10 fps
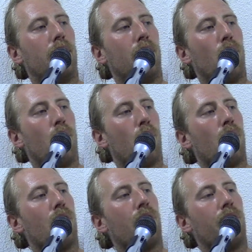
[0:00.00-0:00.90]

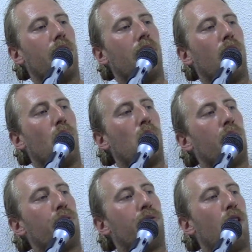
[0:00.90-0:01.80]
or the
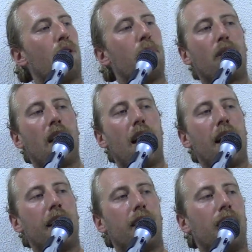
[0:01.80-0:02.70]
old farmer guy
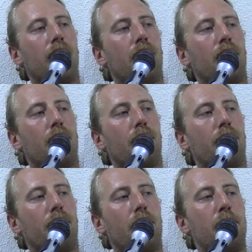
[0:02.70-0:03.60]
at the little
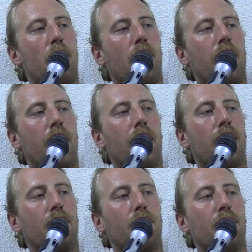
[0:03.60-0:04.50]
flea market I
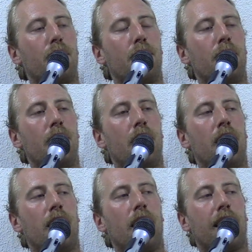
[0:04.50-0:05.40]
go to,
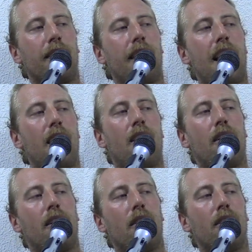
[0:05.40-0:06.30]
like they
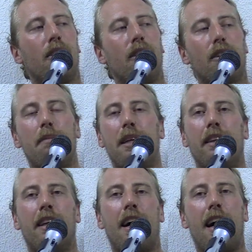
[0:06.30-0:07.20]
all look me in
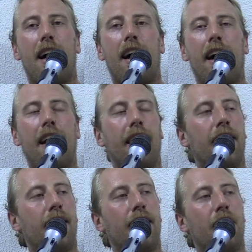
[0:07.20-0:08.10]
the eye,
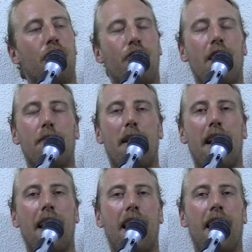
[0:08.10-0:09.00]
shake my
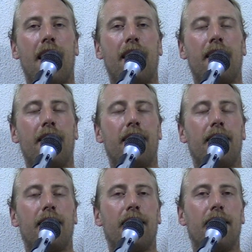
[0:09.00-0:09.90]
hand.
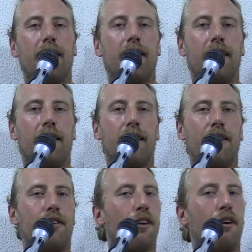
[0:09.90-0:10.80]

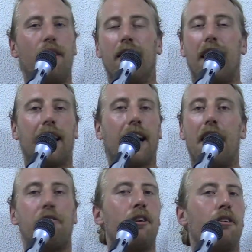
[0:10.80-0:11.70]
I
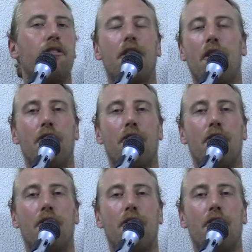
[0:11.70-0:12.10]
feel zero